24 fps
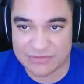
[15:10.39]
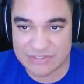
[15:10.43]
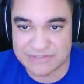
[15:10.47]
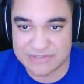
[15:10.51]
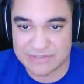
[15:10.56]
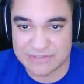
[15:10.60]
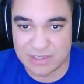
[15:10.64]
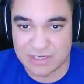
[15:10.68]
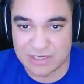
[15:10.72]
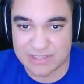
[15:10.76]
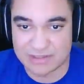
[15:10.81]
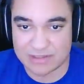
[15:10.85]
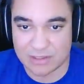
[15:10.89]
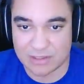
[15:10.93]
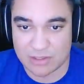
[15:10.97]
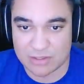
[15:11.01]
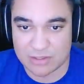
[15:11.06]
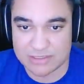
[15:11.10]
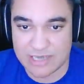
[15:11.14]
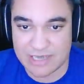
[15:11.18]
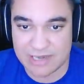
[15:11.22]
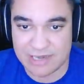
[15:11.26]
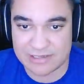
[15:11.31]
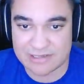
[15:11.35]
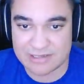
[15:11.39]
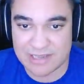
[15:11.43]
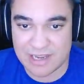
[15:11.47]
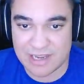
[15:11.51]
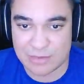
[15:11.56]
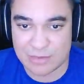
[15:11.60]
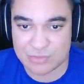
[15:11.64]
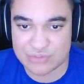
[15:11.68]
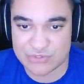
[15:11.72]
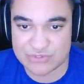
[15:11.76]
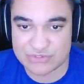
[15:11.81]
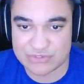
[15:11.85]
It's not like the
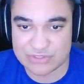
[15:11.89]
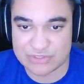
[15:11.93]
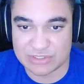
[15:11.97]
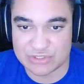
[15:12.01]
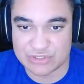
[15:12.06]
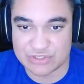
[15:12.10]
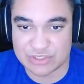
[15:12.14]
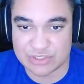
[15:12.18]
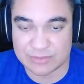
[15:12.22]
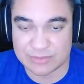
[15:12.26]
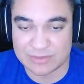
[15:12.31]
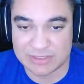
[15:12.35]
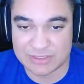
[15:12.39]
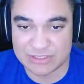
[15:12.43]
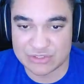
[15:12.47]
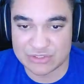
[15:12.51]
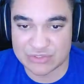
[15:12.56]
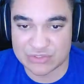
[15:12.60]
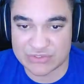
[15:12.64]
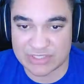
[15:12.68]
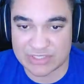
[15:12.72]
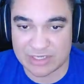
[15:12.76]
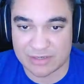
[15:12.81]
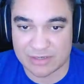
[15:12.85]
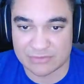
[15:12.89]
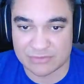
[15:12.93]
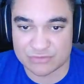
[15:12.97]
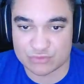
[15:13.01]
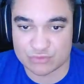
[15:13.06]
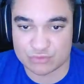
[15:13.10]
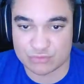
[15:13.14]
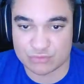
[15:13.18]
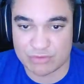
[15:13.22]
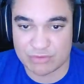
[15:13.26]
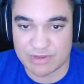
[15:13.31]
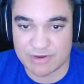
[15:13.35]
R99, which is legitimately just kind of
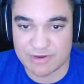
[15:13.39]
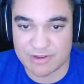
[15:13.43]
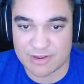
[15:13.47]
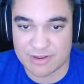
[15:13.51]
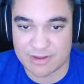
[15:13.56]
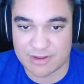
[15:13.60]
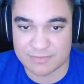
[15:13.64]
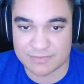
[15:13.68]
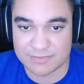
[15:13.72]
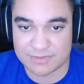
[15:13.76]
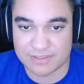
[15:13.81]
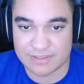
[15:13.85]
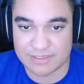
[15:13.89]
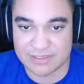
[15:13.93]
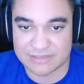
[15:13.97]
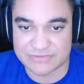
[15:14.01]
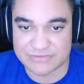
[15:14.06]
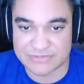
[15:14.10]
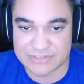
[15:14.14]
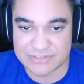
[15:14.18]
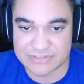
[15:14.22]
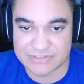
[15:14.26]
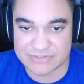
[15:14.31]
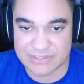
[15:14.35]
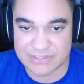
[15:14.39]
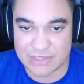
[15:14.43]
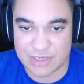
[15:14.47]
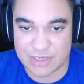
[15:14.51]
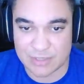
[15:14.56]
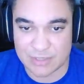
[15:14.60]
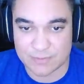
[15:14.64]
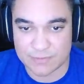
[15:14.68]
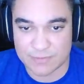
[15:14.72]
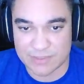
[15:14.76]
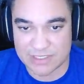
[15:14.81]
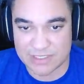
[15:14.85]
straight up, zigs
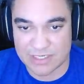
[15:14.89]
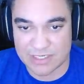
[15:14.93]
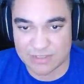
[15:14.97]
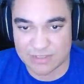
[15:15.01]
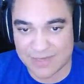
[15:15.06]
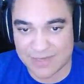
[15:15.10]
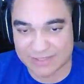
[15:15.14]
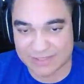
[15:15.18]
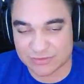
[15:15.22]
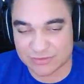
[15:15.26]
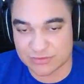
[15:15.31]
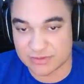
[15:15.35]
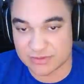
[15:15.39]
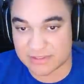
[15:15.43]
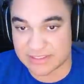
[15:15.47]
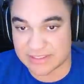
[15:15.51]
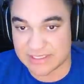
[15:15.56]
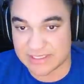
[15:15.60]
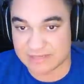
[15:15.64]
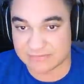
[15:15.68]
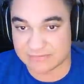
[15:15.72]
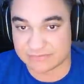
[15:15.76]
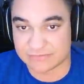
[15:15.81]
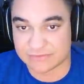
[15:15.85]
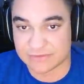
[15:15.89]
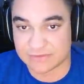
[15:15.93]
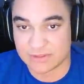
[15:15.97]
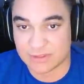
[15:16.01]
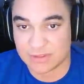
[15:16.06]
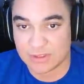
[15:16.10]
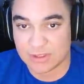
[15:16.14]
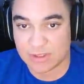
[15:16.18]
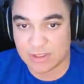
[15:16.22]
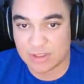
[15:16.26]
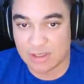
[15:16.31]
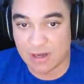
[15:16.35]
up, and then to the left.
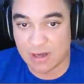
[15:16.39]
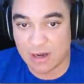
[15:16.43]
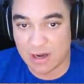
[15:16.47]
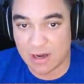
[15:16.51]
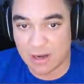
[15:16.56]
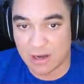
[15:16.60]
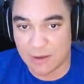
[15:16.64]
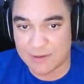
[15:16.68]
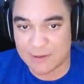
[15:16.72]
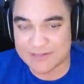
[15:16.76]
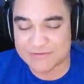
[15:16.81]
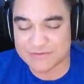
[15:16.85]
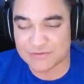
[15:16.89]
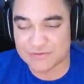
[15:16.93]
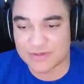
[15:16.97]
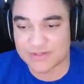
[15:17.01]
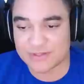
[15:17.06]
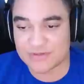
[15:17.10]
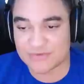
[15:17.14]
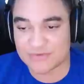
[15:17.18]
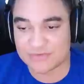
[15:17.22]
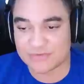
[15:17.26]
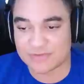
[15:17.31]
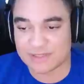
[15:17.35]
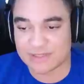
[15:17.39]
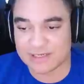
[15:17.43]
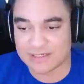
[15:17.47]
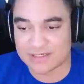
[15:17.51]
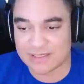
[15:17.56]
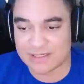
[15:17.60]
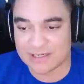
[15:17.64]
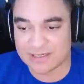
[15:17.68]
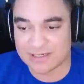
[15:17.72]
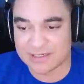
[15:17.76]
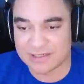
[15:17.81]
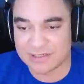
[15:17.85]
Let's try the flat
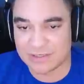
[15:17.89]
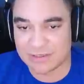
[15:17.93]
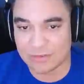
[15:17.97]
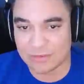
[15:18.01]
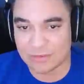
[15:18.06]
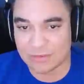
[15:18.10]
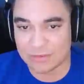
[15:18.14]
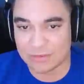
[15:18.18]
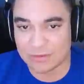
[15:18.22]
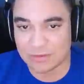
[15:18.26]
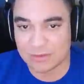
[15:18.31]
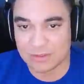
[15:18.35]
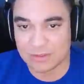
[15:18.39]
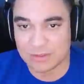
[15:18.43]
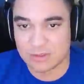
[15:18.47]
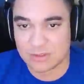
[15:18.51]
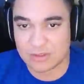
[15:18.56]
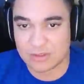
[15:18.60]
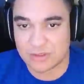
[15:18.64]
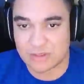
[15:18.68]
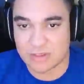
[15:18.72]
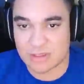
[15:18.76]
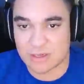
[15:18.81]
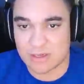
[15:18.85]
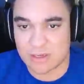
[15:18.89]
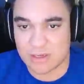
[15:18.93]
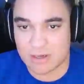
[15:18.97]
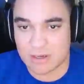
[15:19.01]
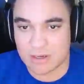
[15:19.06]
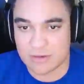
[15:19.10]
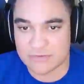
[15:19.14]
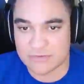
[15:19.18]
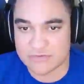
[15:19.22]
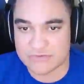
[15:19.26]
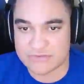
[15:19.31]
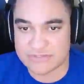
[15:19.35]
line here.
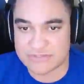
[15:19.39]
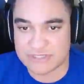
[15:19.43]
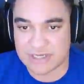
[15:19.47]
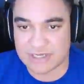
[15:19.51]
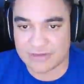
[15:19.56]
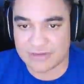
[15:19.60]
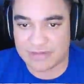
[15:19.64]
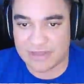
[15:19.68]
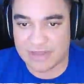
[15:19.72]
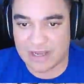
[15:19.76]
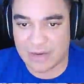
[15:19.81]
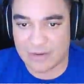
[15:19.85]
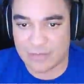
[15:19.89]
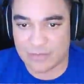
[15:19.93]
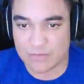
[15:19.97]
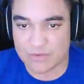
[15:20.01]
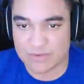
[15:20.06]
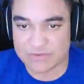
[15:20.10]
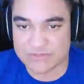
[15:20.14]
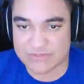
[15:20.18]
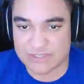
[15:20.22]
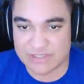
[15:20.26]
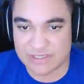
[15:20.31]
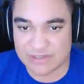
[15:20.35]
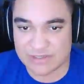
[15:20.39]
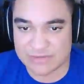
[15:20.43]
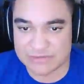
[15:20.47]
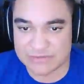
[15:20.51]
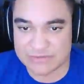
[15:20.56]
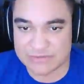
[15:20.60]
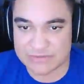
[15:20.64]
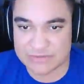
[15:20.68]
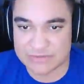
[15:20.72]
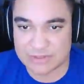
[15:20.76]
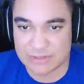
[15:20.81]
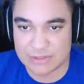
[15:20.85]
See how that works
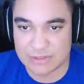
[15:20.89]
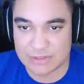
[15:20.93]
out.